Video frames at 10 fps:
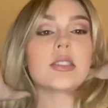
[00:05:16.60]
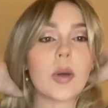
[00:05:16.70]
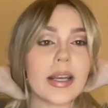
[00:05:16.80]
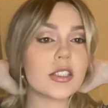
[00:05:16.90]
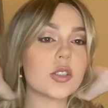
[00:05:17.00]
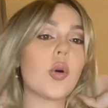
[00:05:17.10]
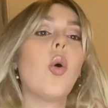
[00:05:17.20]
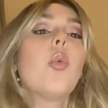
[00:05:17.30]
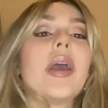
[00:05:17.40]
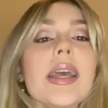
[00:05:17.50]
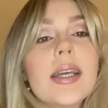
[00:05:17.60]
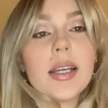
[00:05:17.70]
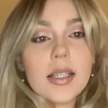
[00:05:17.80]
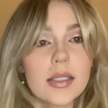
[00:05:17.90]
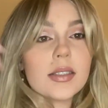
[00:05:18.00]
quite a short wig.
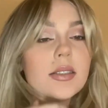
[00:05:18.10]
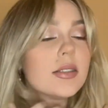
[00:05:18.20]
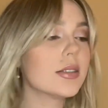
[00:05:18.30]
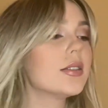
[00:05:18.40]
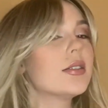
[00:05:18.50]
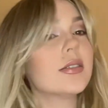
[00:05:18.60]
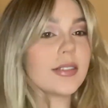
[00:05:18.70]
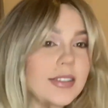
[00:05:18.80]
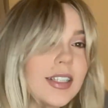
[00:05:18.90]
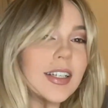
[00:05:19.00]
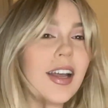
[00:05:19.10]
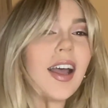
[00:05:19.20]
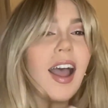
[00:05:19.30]
I